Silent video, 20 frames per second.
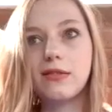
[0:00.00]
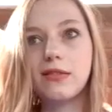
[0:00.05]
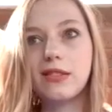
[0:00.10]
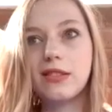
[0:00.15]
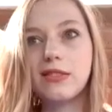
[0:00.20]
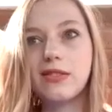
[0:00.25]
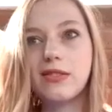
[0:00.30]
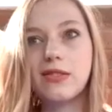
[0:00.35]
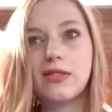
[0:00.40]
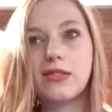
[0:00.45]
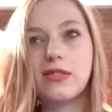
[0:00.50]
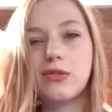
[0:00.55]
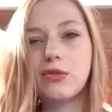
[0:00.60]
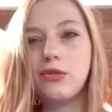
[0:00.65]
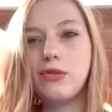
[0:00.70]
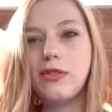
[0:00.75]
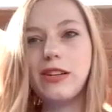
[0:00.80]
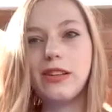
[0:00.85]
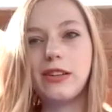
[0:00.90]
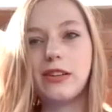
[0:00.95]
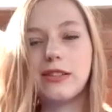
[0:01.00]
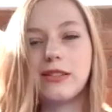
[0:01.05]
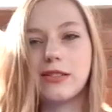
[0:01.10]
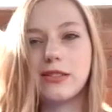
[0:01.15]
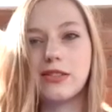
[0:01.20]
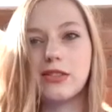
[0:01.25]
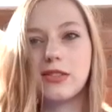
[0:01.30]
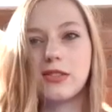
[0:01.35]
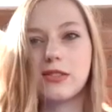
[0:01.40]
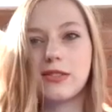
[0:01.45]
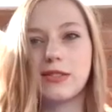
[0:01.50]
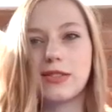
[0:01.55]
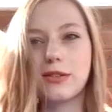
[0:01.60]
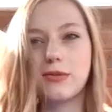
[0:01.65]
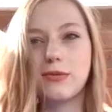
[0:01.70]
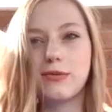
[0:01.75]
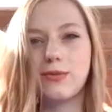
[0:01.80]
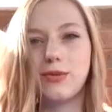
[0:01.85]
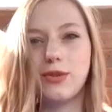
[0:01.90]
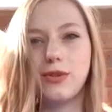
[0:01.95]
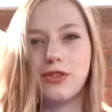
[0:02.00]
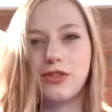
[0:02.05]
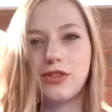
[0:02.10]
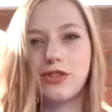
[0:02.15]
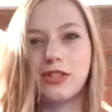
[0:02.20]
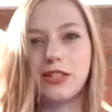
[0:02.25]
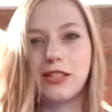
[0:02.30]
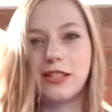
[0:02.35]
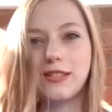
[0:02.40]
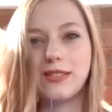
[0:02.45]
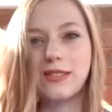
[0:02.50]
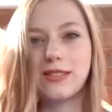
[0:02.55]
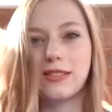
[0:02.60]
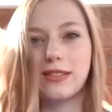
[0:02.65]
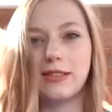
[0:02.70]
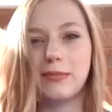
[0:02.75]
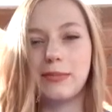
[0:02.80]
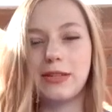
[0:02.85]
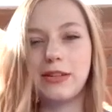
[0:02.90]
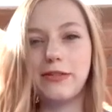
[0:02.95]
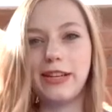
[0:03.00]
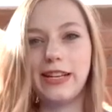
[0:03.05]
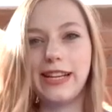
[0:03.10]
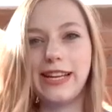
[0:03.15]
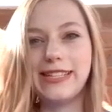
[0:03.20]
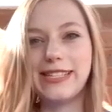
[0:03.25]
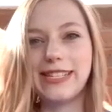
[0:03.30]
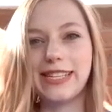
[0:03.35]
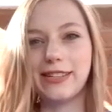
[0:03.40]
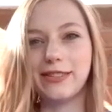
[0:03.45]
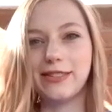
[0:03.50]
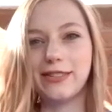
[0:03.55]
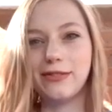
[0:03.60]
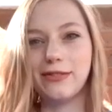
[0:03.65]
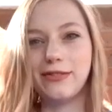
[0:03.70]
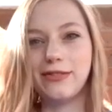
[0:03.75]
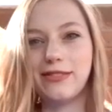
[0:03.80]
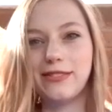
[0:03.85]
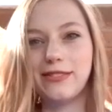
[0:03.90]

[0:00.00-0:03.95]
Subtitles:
the storylines are just so rushed. It's a bit of a letdown.